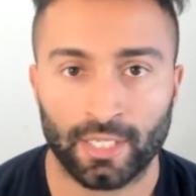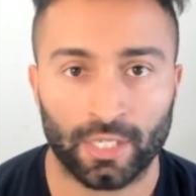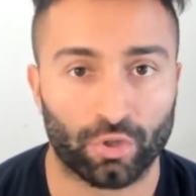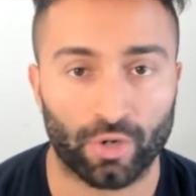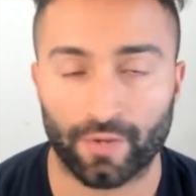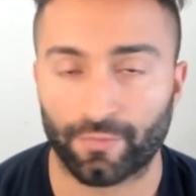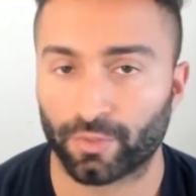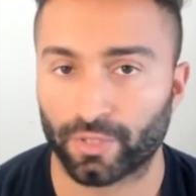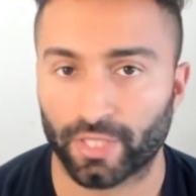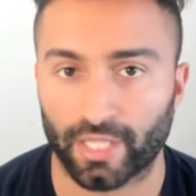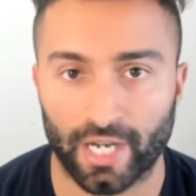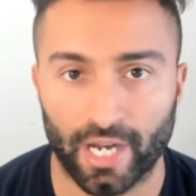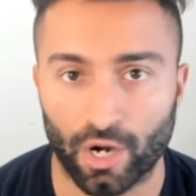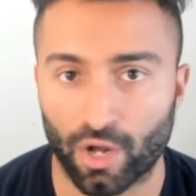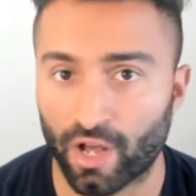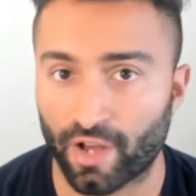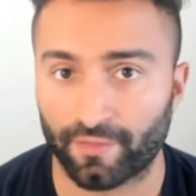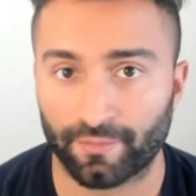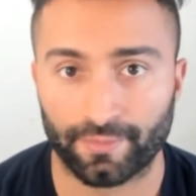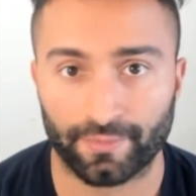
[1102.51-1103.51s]
Grateful that I
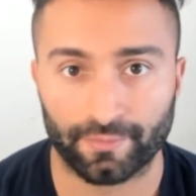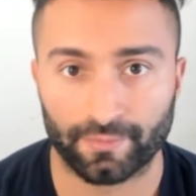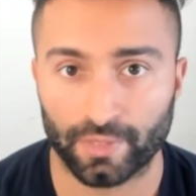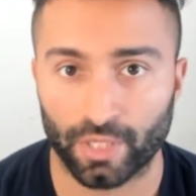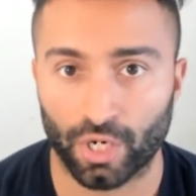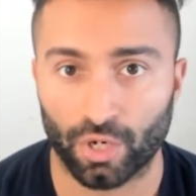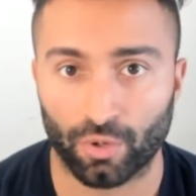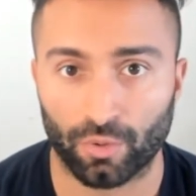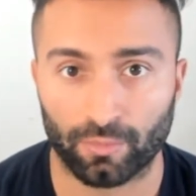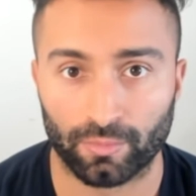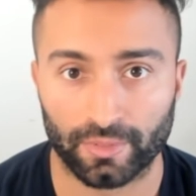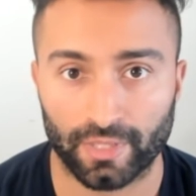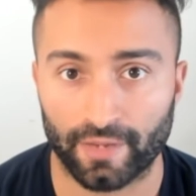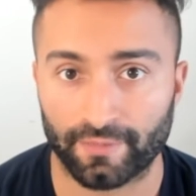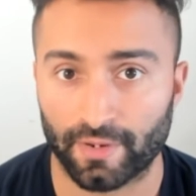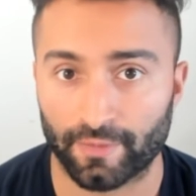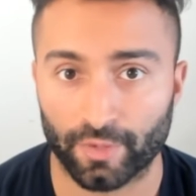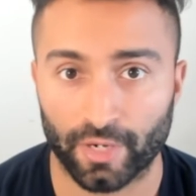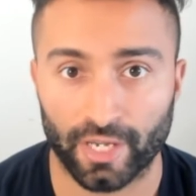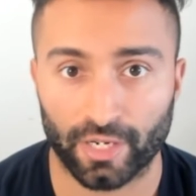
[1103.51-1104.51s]
don't have, that I've
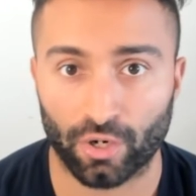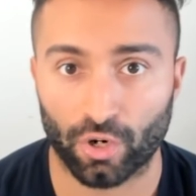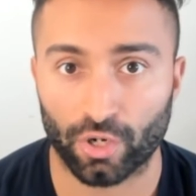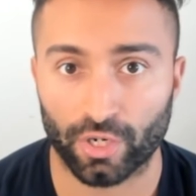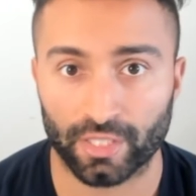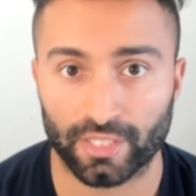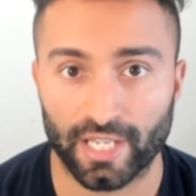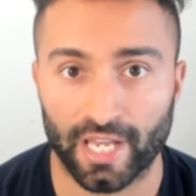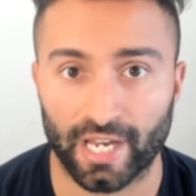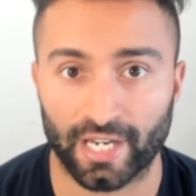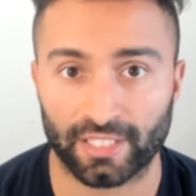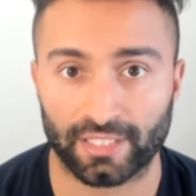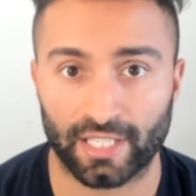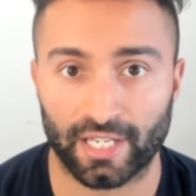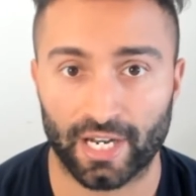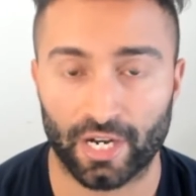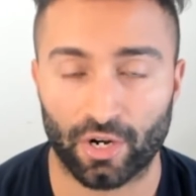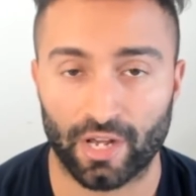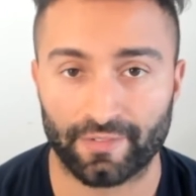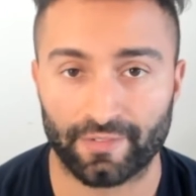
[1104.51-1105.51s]
never had a heart attack and that
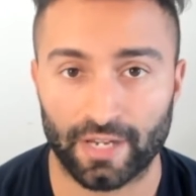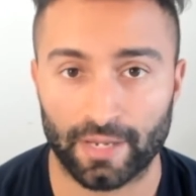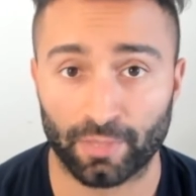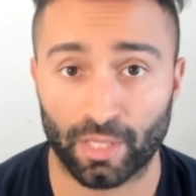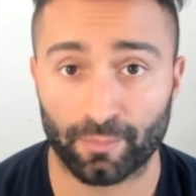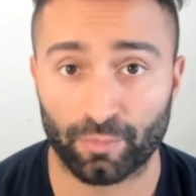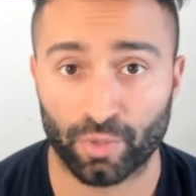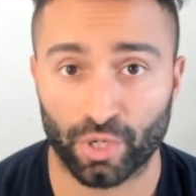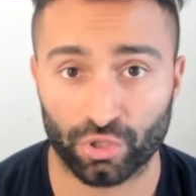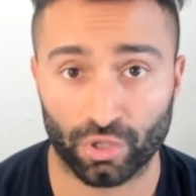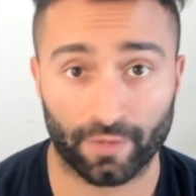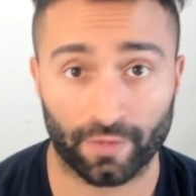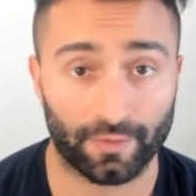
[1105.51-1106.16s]
I don't have high blood pressure.